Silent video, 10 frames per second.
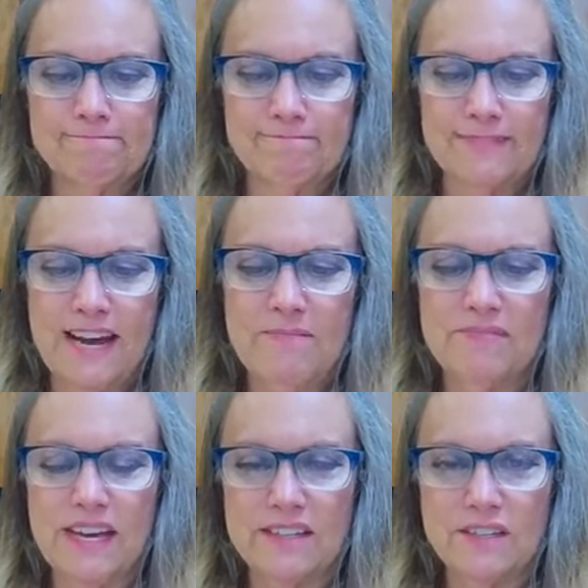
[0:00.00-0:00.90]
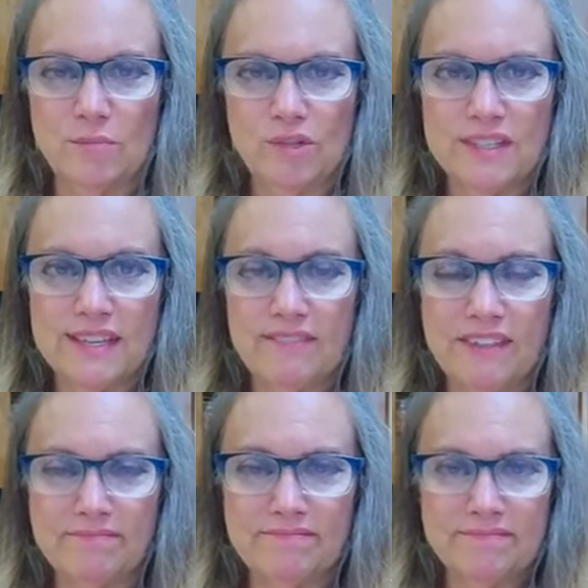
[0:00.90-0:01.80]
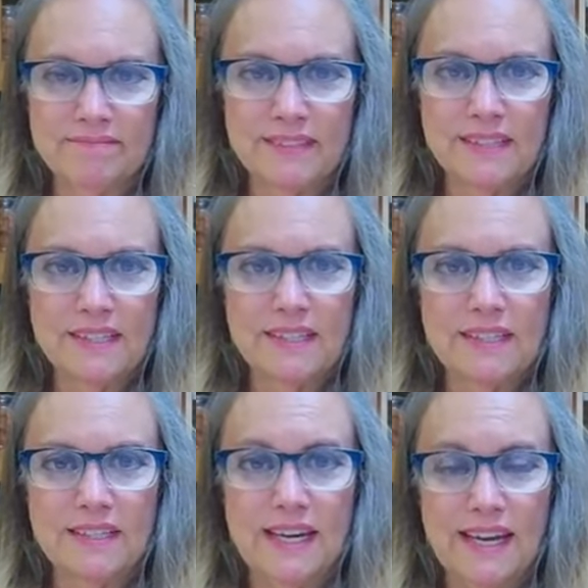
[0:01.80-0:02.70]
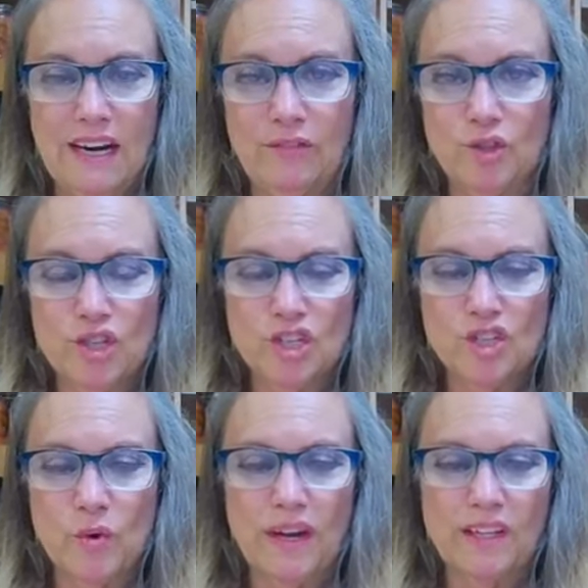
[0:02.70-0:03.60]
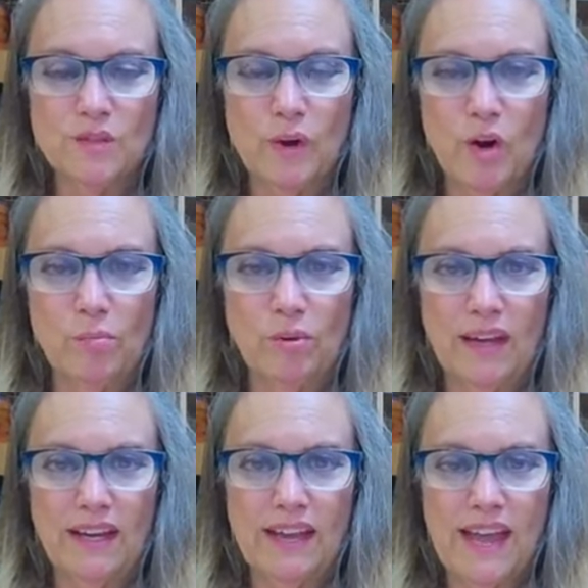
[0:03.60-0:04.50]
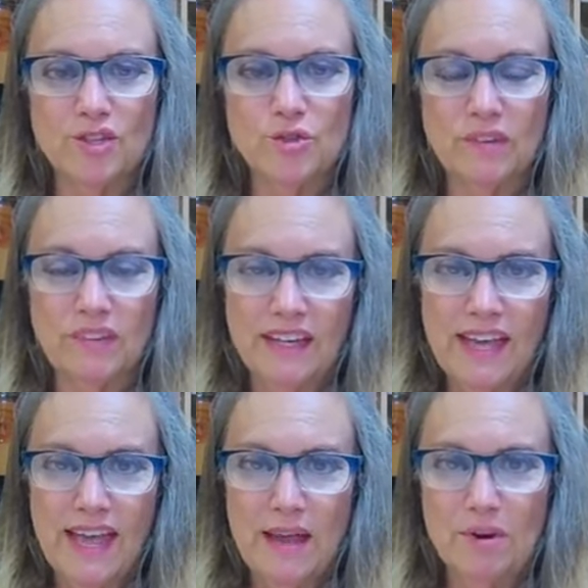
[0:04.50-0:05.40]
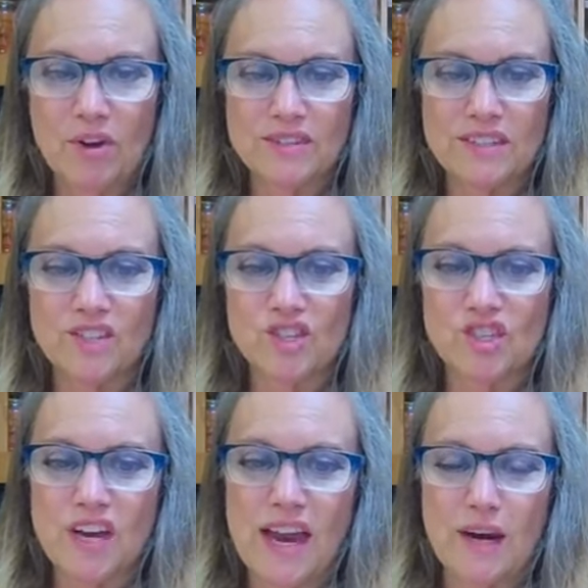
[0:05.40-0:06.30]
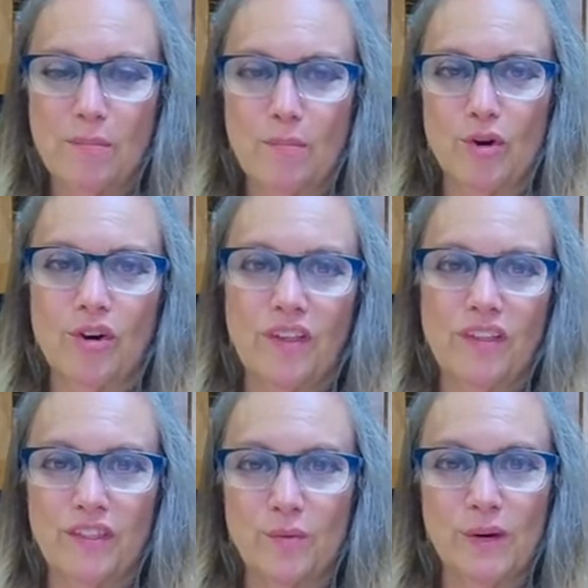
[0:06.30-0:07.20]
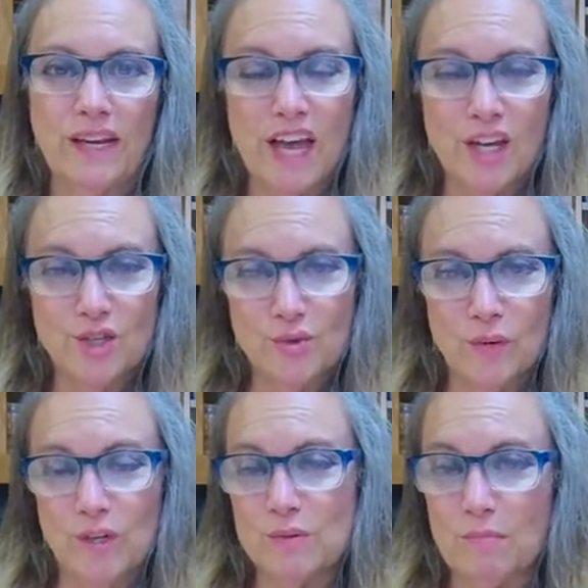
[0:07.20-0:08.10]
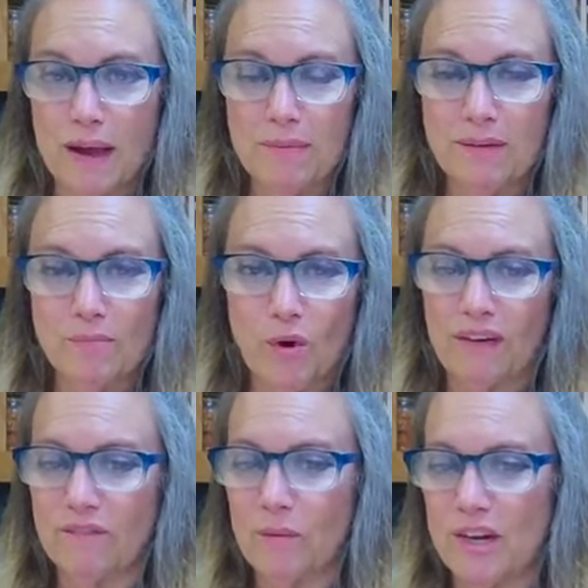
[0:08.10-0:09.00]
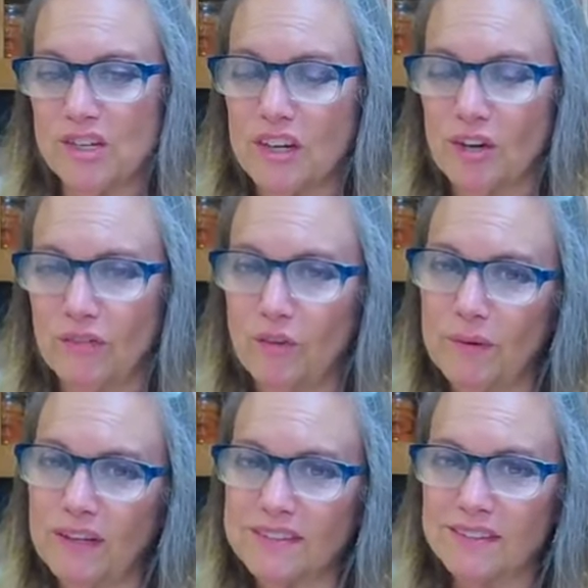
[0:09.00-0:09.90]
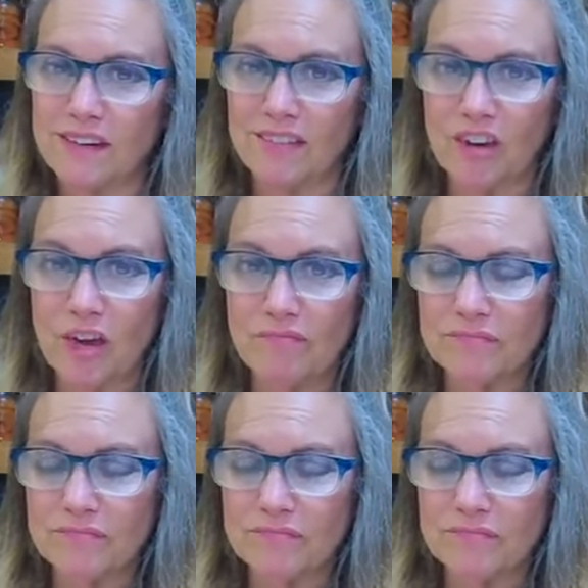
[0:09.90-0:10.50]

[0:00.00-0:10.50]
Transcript: Okay, that is number seven. And again, if you're just joining us, we are playing a trivia game because this is chat number 300, which might be important information here in a few minutes. You never know.